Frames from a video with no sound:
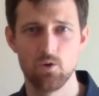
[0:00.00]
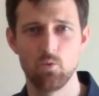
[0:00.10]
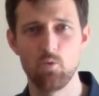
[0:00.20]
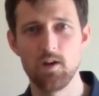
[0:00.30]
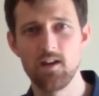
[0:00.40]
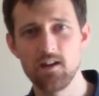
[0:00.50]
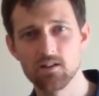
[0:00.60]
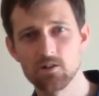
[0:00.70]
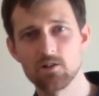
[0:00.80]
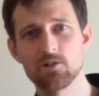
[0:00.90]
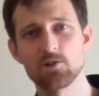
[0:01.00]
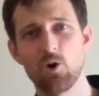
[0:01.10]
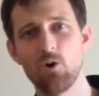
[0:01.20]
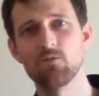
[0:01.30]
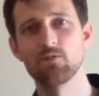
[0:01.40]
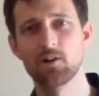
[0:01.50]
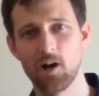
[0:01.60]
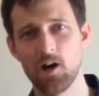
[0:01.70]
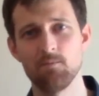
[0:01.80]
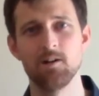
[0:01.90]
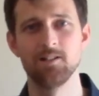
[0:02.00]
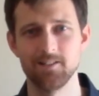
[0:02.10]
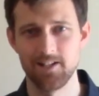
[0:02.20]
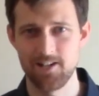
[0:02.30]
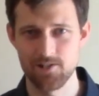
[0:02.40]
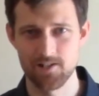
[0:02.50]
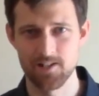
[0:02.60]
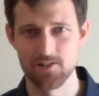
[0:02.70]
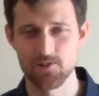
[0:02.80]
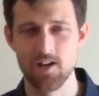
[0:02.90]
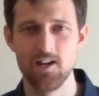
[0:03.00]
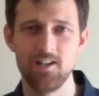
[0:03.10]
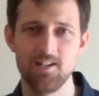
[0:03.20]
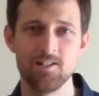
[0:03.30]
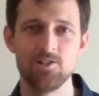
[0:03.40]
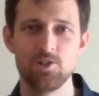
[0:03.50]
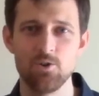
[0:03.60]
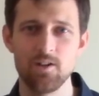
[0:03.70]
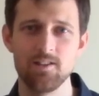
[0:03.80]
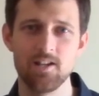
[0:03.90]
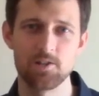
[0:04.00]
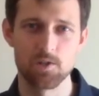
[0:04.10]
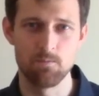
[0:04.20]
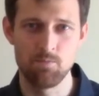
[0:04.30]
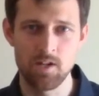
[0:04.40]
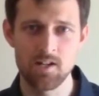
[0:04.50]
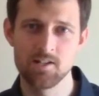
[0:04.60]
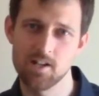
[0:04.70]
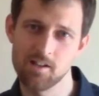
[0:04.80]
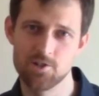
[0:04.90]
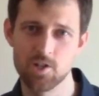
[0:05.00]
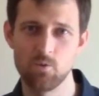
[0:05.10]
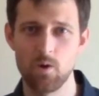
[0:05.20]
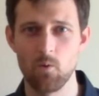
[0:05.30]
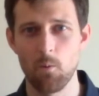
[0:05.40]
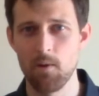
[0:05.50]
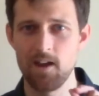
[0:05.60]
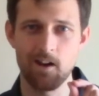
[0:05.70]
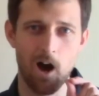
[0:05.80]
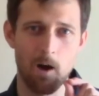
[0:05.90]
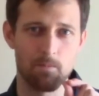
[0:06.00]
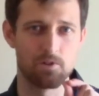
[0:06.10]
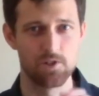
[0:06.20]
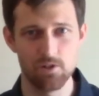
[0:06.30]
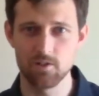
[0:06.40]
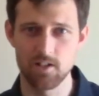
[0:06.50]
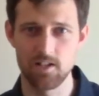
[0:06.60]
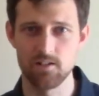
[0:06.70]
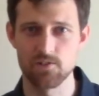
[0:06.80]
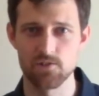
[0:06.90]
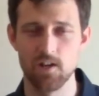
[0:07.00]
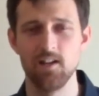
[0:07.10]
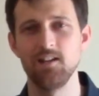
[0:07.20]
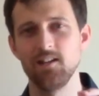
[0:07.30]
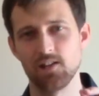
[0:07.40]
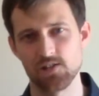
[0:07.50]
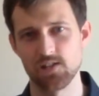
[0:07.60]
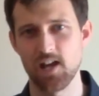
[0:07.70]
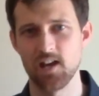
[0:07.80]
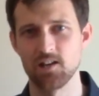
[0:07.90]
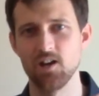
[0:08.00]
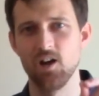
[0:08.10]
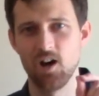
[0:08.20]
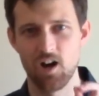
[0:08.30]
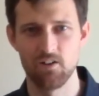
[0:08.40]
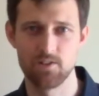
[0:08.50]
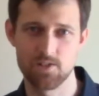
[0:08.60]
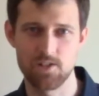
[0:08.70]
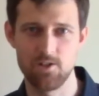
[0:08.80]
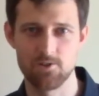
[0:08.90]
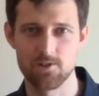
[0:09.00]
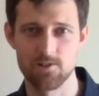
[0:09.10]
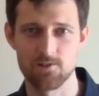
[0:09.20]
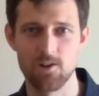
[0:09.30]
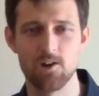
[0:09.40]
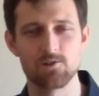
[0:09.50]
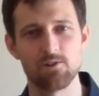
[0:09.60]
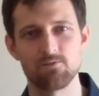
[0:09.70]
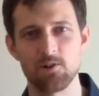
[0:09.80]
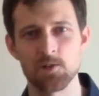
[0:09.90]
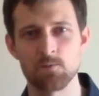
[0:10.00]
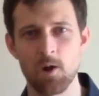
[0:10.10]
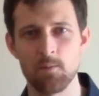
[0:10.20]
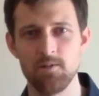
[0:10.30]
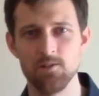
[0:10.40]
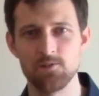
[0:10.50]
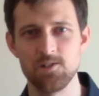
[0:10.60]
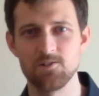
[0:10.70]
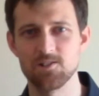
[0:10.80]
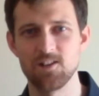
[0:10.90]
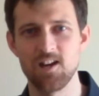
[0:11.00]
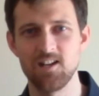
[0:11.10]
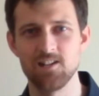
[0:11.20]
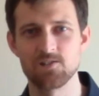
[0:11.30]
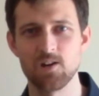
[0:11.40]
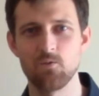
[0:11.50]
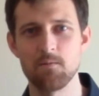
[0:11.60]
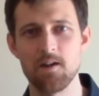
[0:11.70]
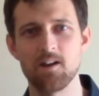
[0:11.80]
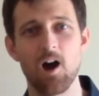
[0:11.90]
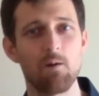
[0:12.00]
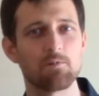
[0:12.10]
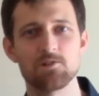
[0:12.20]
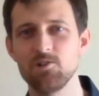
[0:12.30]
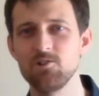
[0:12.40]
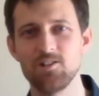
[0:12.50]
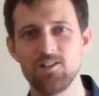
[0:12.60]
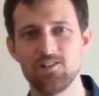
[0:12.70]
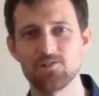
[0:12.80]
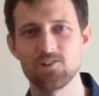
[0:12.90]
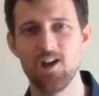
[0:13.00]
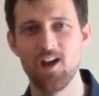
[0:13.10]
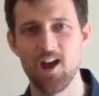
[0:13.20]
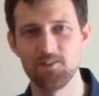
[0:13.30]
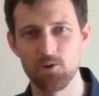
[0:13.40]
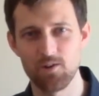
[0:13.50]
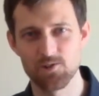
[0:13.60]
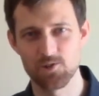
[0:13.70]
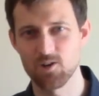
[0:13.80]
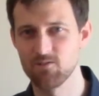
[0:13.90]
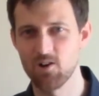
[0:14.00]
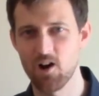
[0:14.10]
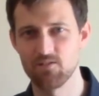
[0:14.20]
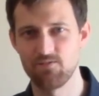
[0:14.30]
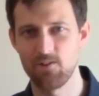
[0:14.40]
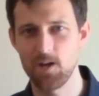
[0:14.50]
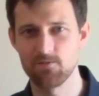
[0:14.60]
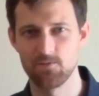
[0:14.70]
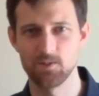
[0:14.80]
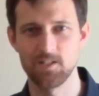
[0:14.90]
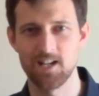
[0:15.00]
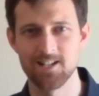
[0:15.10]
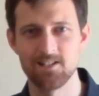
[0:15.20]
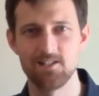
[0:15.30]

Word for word: We learn to overcome laziness. In doing this, in being diligent, we will make opportunities instead of excuses. So, friends, my appeal to you today is that we make opportunities and that we serve God faithfully and